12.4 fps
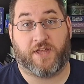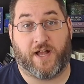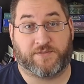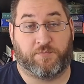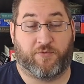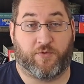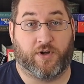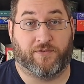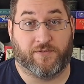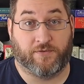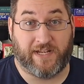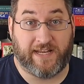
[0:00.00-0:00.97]
thoughts before
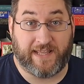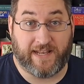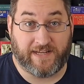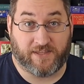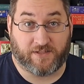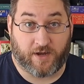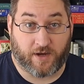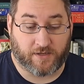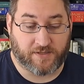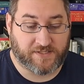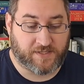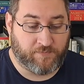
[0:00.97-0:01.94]
even reading any of the
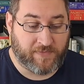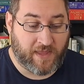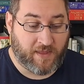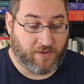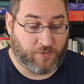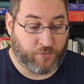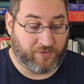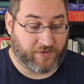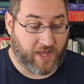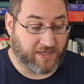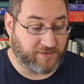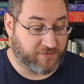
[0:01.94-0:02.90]
cards. We've
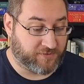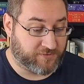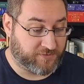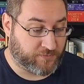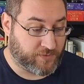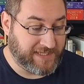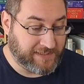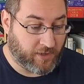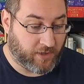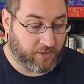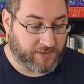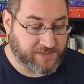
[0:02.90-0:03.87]
got three
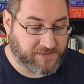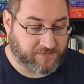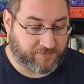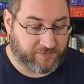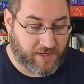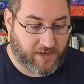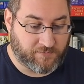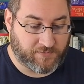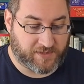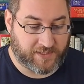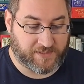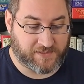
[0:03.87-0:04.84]
cards from
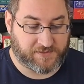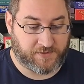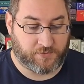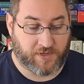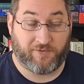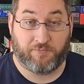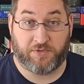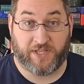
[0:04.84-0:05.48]
the Suit of